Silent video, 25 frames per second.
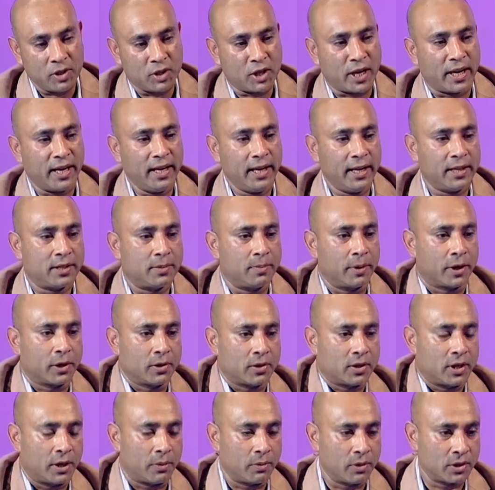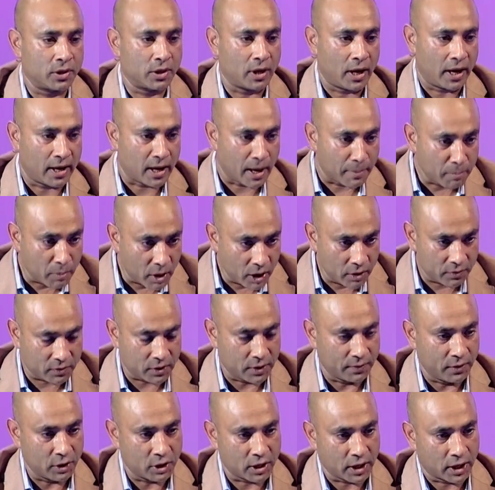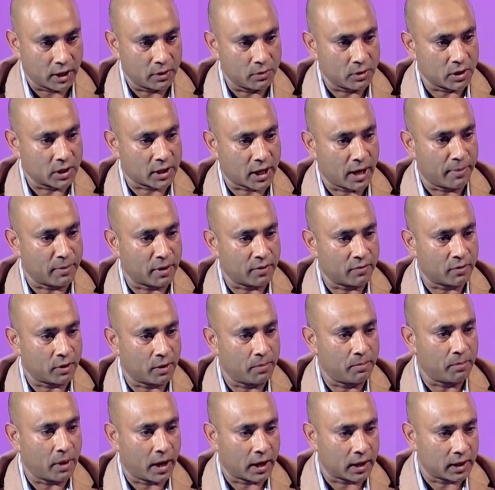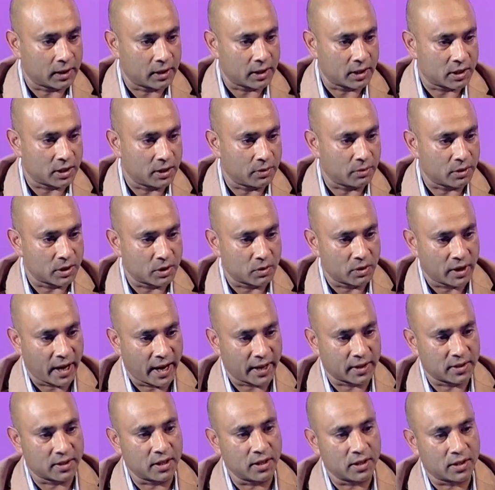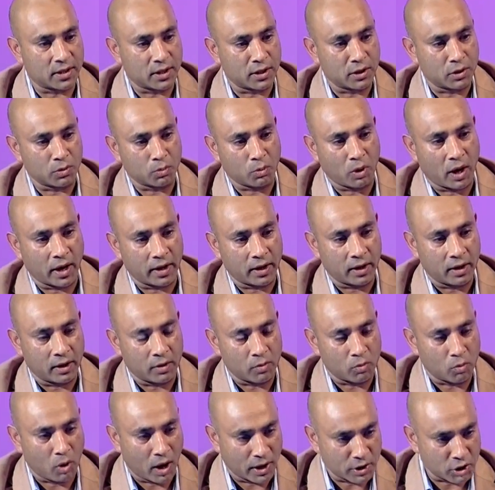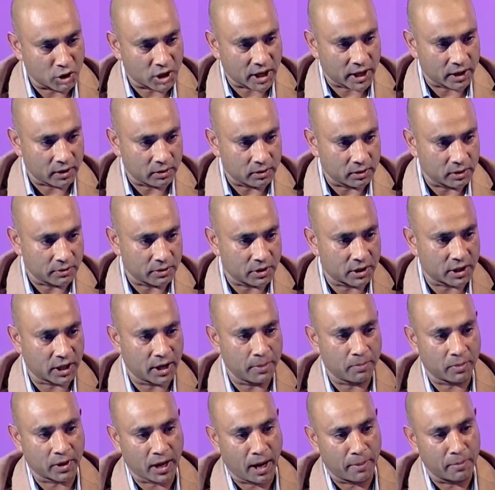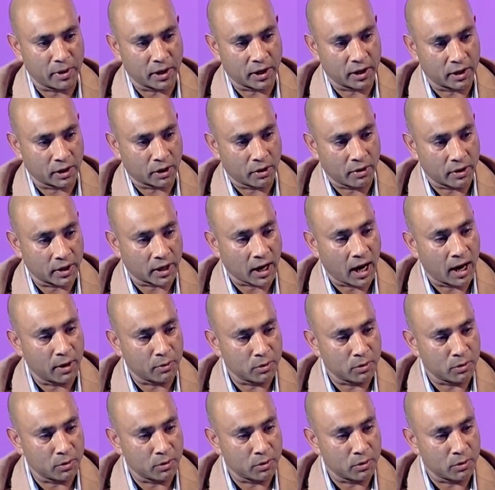Channels, because there was number of TV channel was coming from Bangladesh, there was existence one channel, there was keep coming and going.